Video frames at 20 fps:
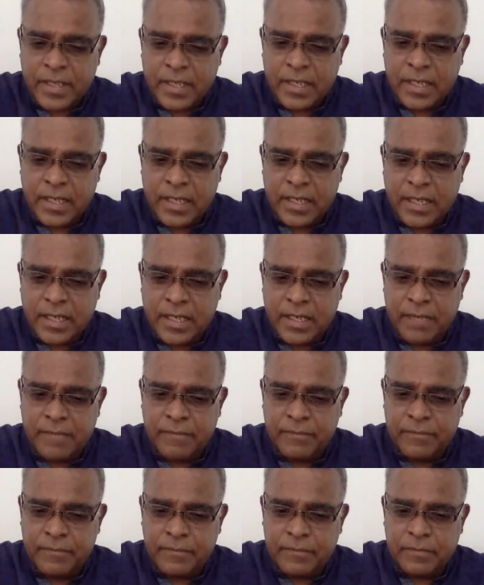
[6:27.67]

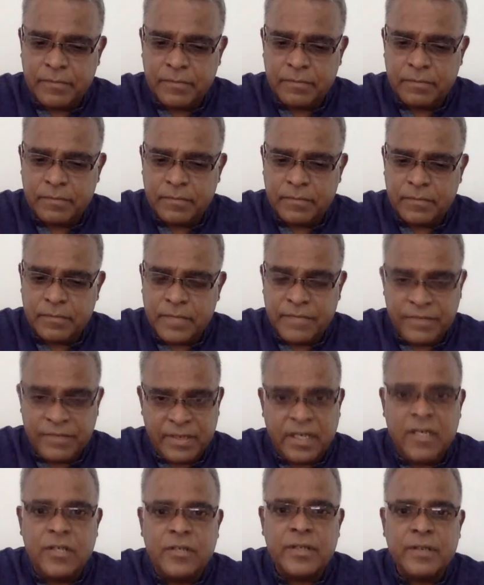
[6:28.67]
um,
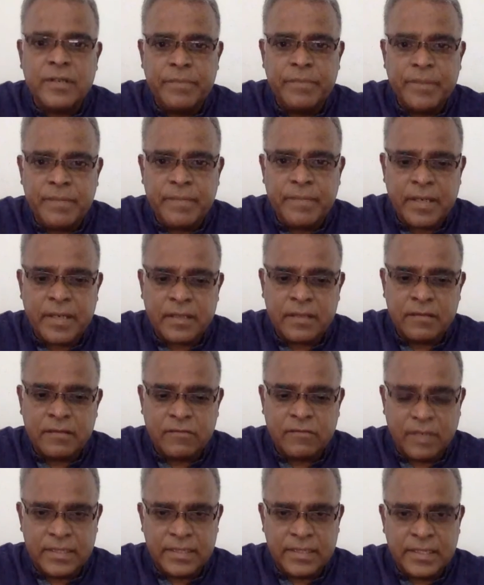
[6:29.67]
difficult to implement,
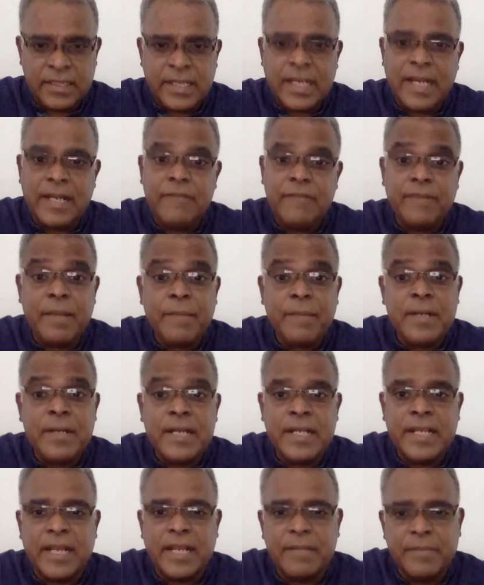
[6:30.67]
one thing, and
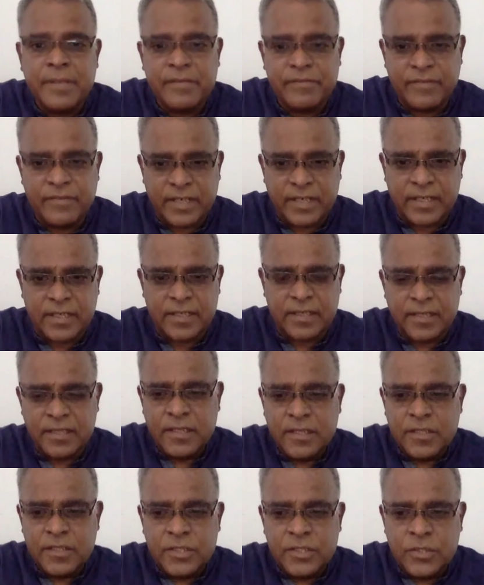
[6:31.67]
family can be affected.
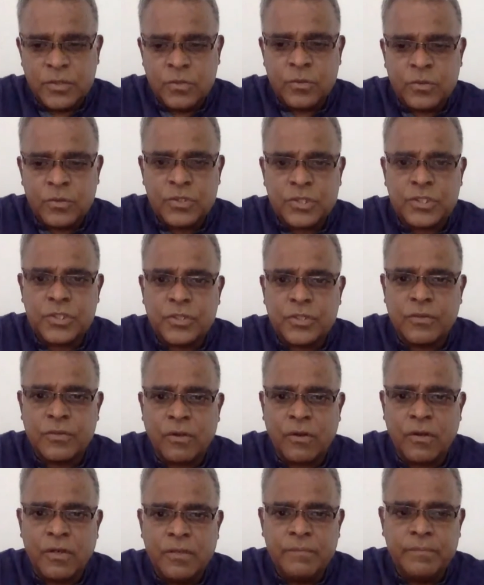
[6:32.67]
Two
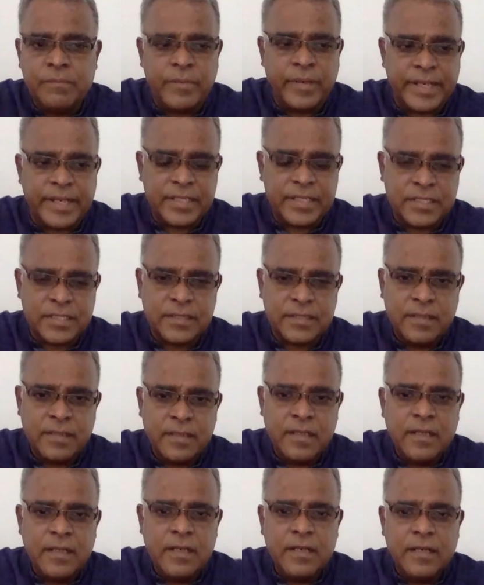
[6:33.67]
strong points.
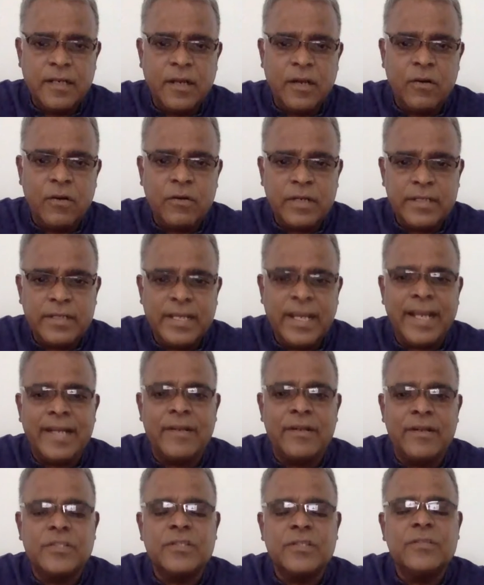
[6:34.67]
Now there
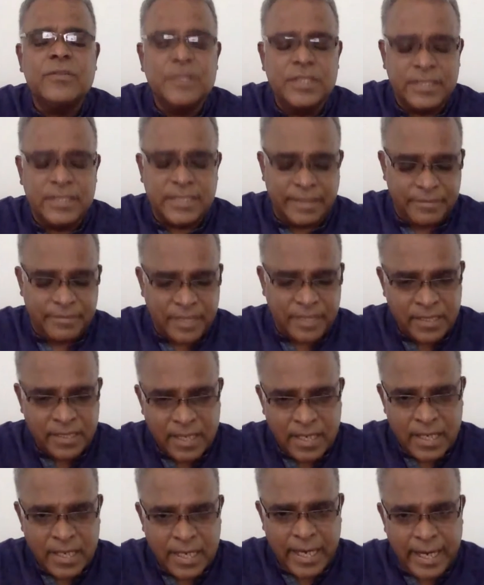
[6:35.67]
also do the same thing.
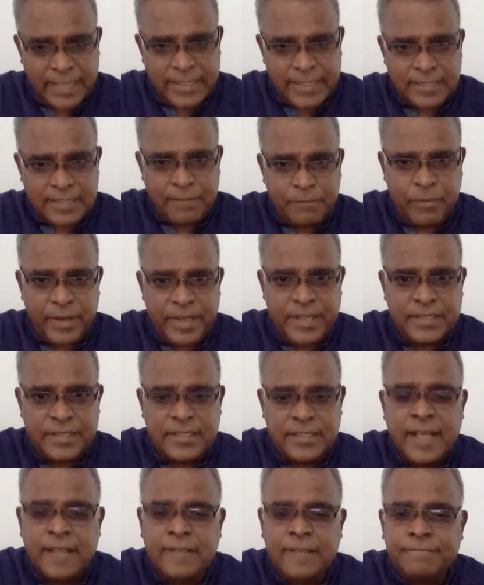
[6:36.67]
Add some points
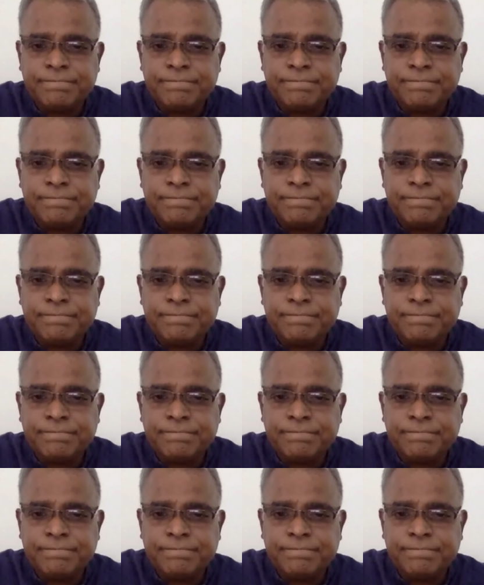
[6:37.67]
there,